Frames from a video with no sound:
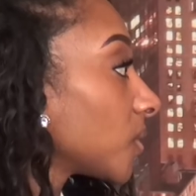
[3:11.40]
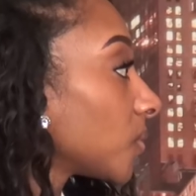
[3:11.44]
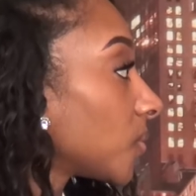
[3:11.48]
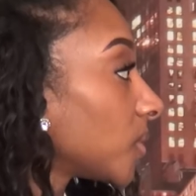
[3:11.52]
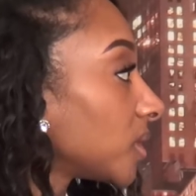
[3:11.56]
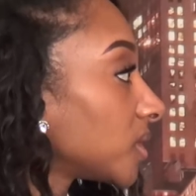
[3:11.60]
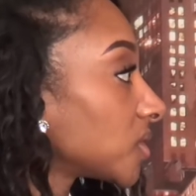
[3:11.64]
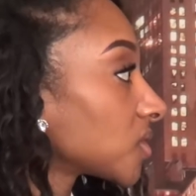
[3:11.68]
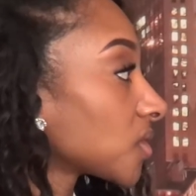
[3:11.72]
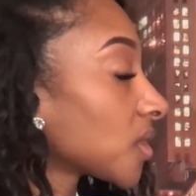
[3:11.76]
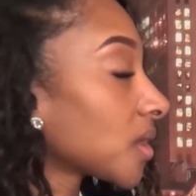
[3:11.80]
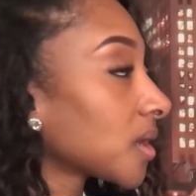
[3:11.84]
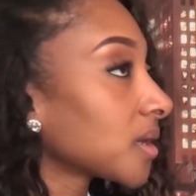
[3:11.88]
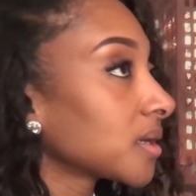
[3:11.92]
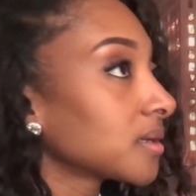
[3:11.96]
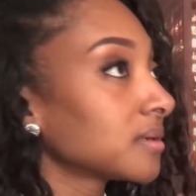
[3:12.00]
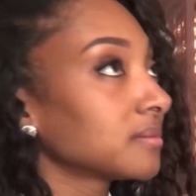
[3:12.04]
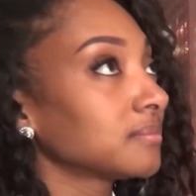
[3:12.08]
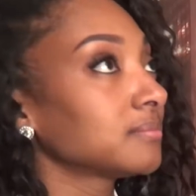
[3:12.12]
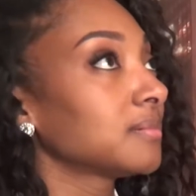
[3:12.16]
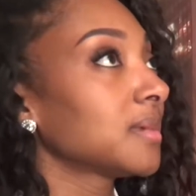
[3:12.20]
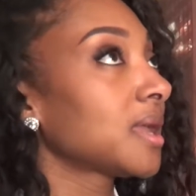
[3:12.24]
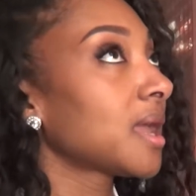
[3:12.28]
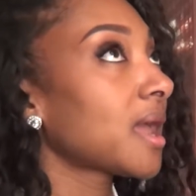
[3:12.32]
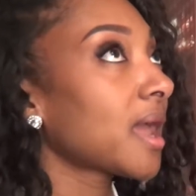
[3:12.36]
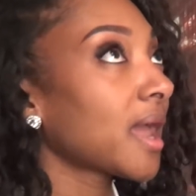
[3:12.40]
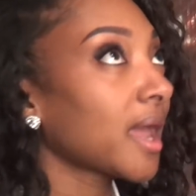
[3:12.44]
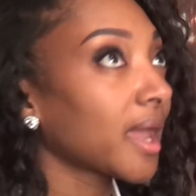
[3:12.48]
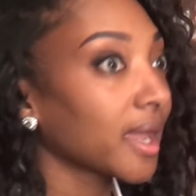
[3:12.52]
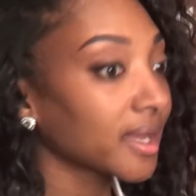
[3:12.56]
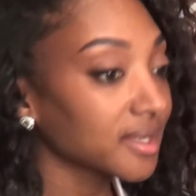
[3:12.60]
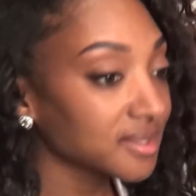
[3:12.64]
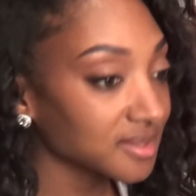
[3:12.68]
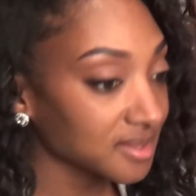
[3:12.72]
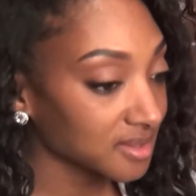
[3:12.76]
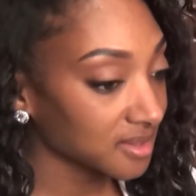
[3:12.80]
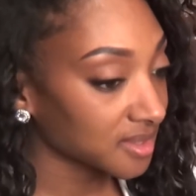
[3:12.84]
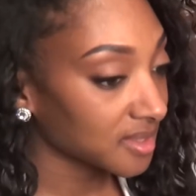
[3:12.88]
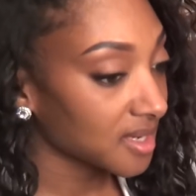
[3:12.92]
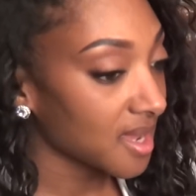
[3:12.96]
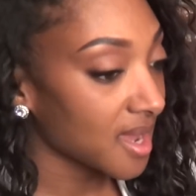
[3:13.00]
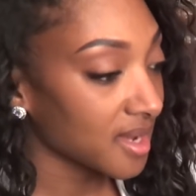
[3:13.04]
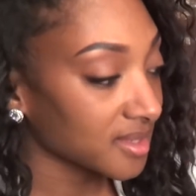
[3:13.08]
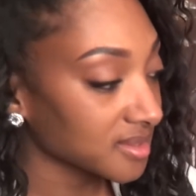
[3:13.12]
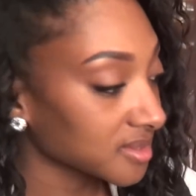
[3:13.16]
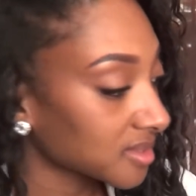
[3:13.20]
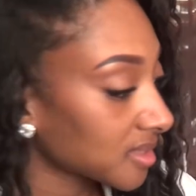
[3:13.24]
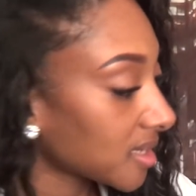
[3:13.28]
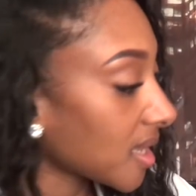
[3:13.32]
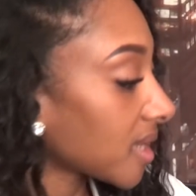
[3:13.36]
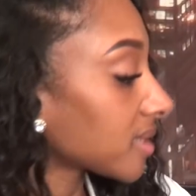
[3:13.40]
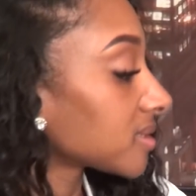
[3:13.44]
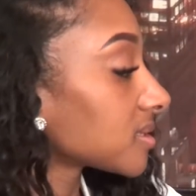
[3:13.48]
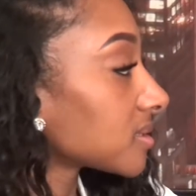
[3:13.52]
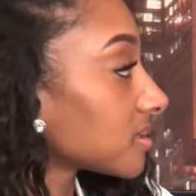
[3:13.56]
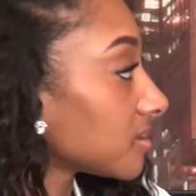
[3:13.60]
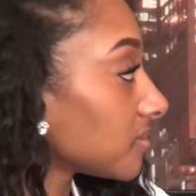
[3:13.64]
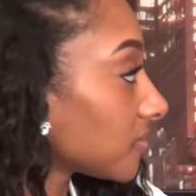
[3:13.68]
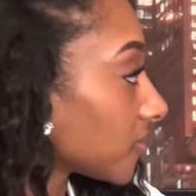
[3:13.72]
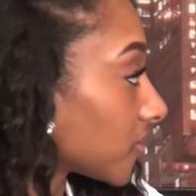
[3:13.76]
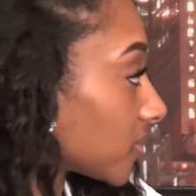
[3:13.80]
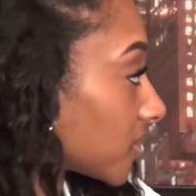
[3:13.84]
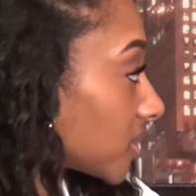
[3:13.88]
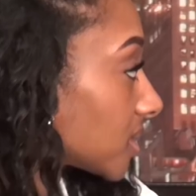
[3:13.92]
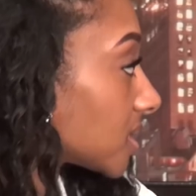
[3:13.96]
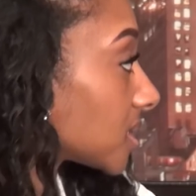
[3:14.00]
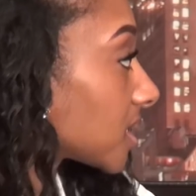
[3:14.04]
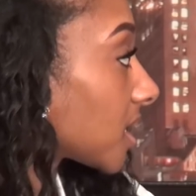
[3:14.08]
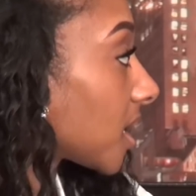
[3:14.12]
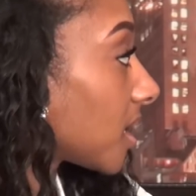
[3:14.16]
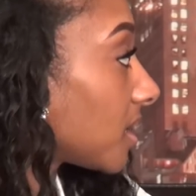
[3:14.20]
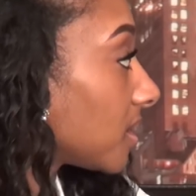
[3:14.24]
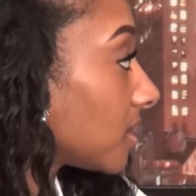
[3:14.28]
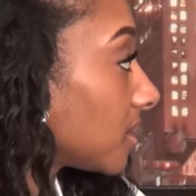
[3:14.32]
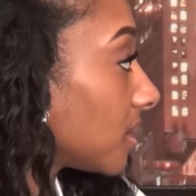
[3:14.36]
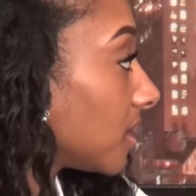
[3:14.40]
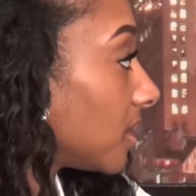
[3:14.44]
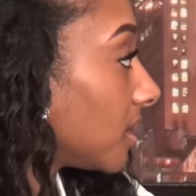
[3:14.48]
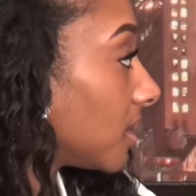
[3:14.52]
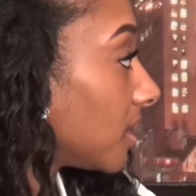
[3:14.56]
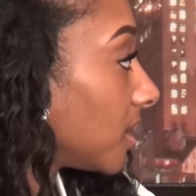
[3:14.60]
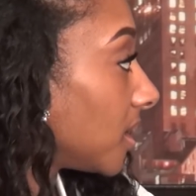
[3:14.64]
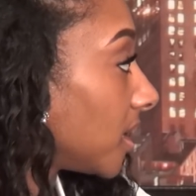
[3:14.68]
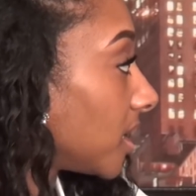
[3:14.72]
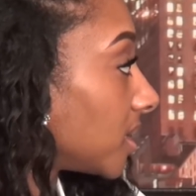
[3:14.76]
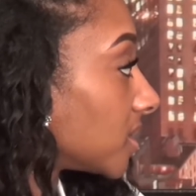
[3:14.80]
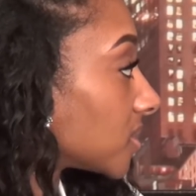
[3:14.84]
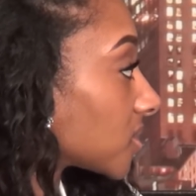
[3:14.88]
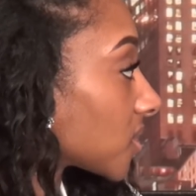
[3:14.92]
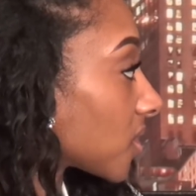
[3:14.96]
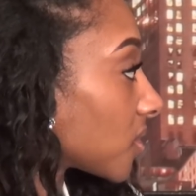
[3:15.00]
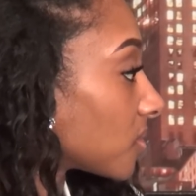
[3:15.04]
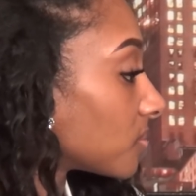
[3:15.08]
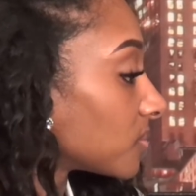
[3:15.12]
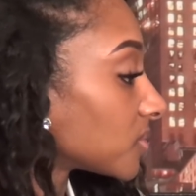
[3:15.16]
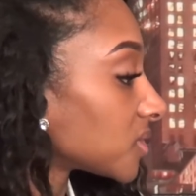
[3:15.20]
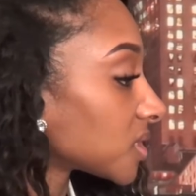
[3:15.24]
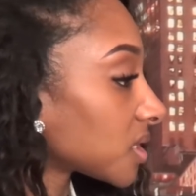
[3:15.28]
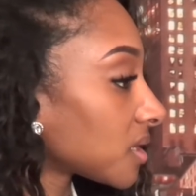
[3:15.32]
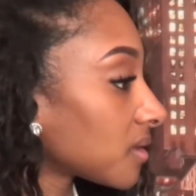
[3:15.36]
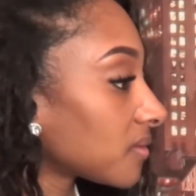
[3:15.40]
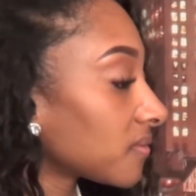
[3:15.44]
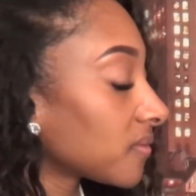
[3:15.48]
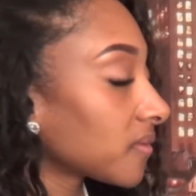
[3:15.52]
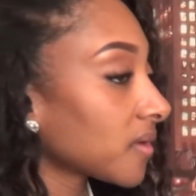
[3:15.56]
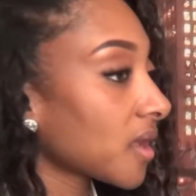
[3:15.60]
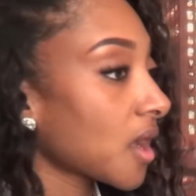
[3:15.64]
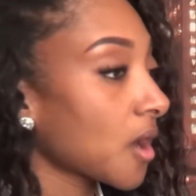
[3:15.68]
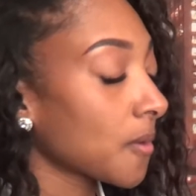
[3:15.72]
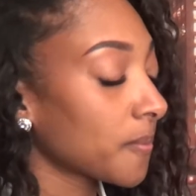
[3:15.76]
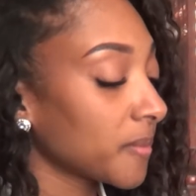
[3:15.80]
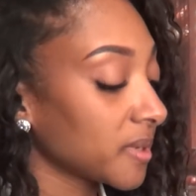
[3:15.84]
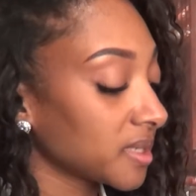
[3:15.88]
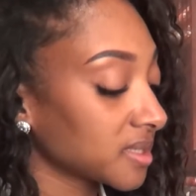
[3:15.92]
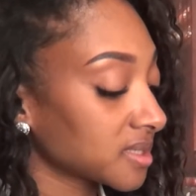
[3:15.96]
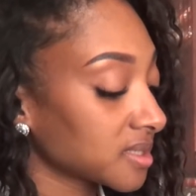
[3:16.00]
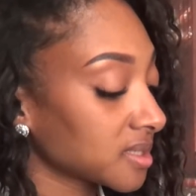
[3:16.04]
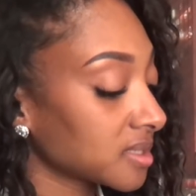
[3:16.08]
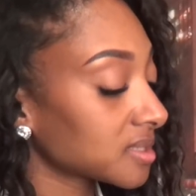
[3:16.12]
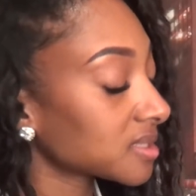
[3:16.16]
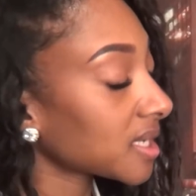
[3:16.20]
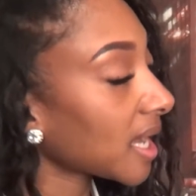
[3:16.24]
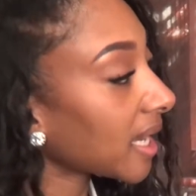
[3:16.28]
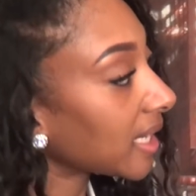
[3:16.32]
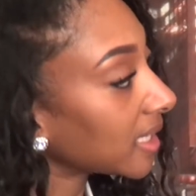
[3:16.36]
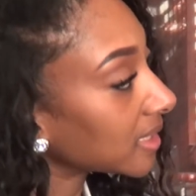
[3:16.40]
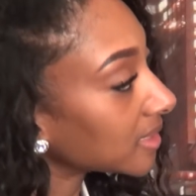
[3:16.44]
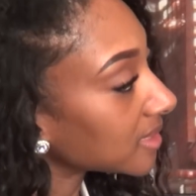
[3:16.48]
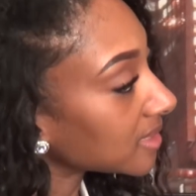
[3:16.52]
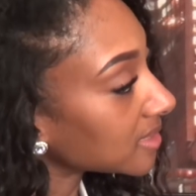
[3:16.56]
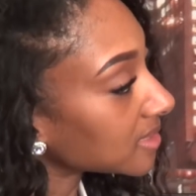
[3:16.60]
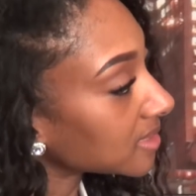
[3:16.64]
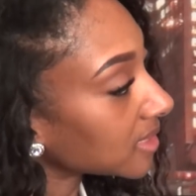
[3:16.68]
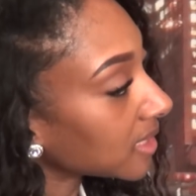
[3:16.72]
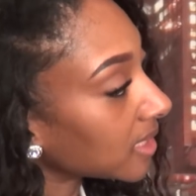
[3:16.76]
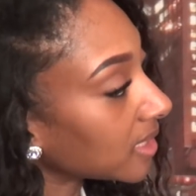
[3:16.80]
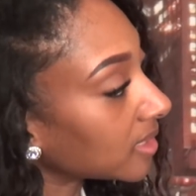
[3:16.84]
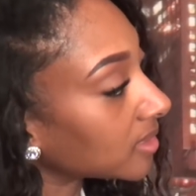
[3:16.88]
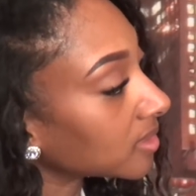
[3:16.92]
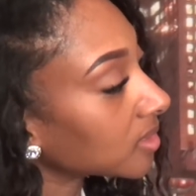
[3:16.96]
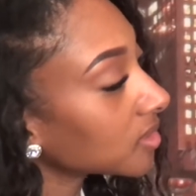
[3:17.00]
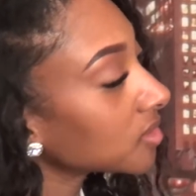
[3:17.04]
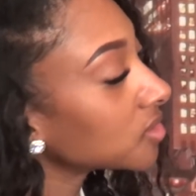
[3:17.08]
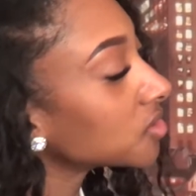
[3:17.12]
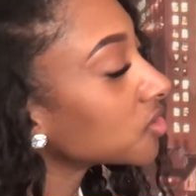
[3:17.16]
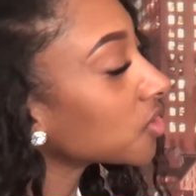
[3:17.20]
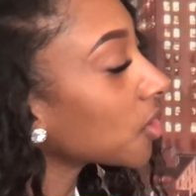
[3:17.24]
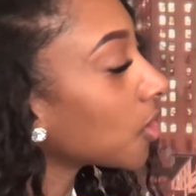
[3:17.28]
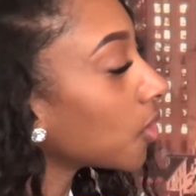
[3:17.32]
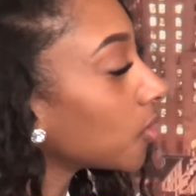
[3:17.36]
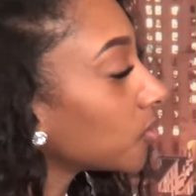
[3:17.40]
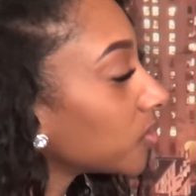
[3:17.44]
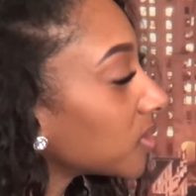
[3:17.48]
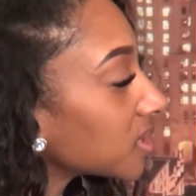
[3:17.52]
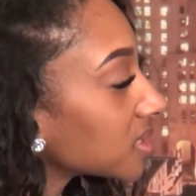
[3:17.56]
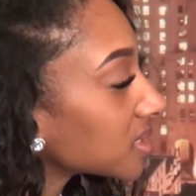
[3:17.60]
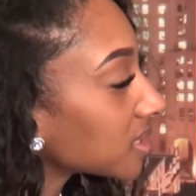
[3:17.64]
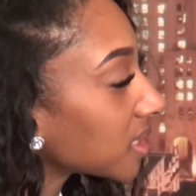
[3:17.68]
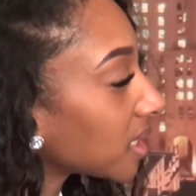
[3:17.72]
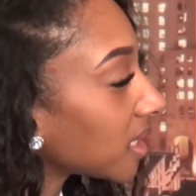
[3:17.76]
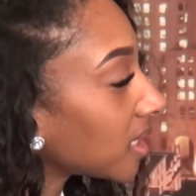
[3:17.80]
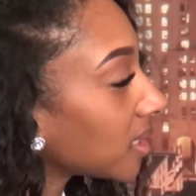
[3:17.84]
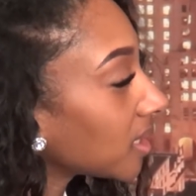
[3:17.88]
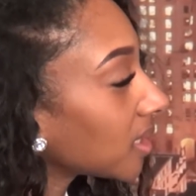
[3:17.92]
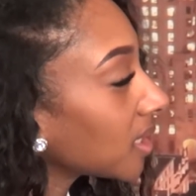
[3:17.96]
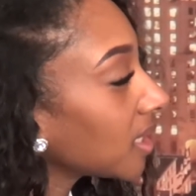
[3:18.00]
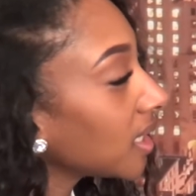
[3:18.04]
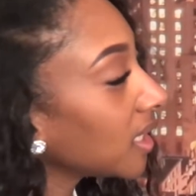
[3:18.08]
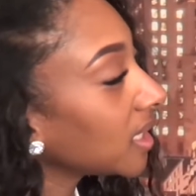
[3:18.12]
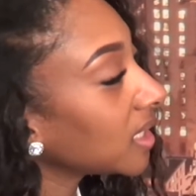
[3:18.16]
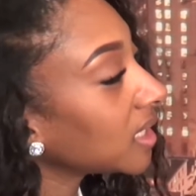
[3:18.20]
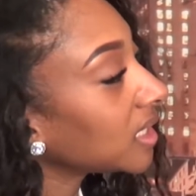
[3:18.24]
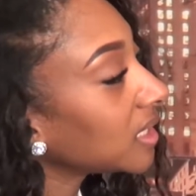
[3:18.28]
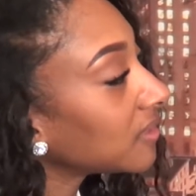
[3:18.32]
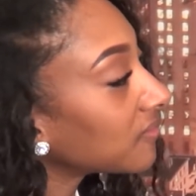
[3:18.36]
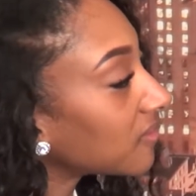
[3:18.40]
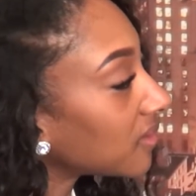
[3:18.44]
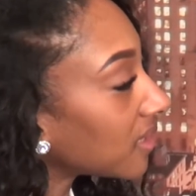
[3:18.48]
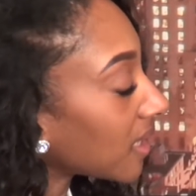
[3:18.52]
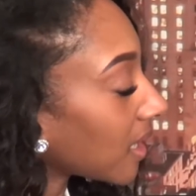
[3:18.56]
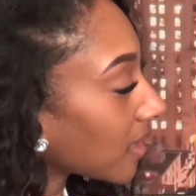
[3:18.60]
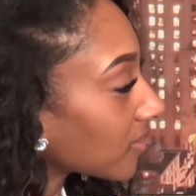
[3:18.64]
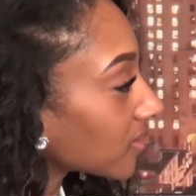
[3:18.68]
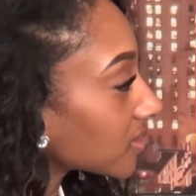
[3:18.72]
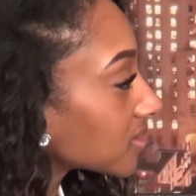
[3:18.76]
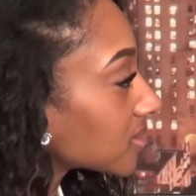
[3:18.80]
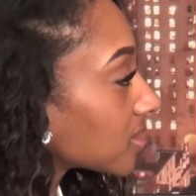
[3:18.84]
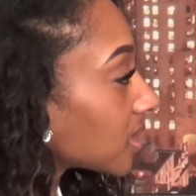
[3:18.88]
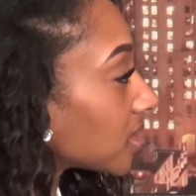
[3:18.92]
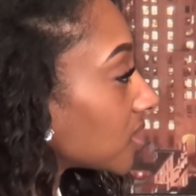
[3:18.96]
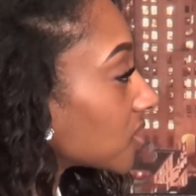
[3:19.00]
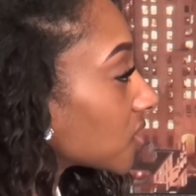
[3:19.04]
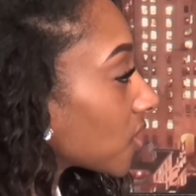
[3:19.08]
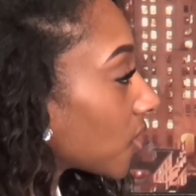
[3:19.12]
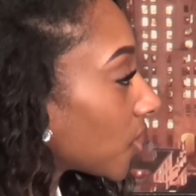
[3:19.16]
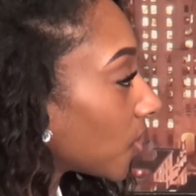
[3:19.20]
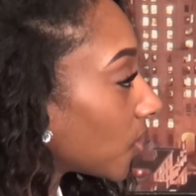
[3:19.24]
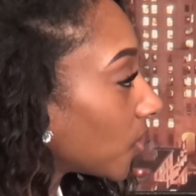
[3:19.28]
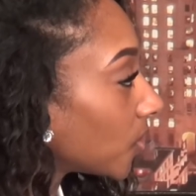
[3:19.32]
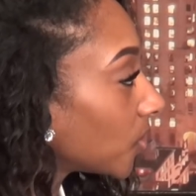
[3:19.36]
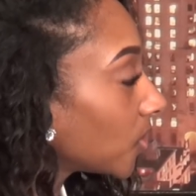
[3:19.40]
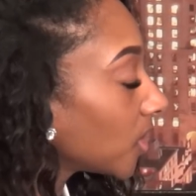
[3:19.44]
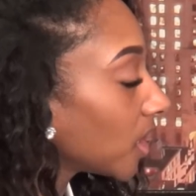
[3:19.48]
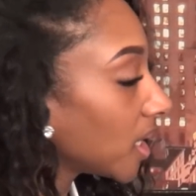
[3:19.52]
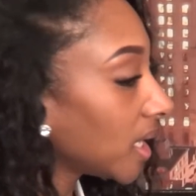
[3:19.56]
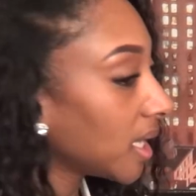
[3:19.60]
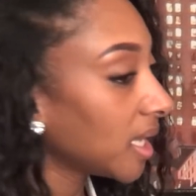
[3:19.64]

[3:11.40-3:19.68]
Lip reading: which are excellent for the skin in terms of helping to tighten the skin, tone the skin, even out the skin tone,